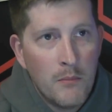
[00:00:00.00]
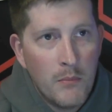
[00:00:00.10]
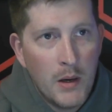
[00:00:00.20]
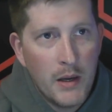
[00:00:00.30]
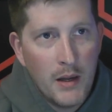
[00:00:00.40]

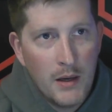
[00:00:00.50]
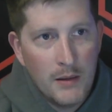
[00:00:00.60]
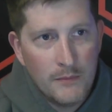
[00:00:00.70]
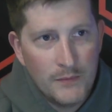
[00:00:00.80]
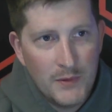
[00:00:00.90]

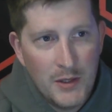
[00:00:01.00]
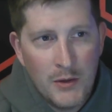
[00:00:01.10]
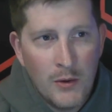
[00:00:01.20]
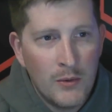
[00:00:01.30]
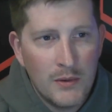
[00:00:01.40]
but you
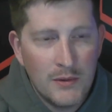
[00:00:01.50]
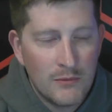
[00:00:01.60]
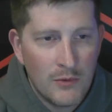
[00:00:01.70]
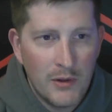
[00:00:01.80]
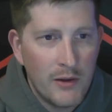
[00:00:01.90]
don't
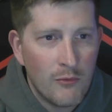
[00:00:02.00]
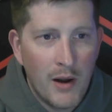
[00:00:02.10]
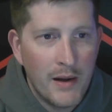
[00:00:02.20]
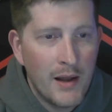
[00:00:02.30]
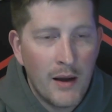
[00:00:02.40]
really
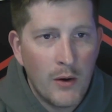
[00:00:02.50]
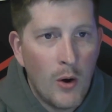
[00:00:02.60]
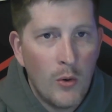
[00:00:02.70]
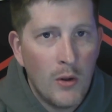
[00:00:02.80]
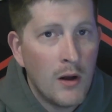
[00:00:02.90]
write down a
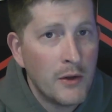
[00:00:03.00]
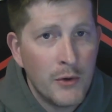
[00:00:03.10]
whole lot.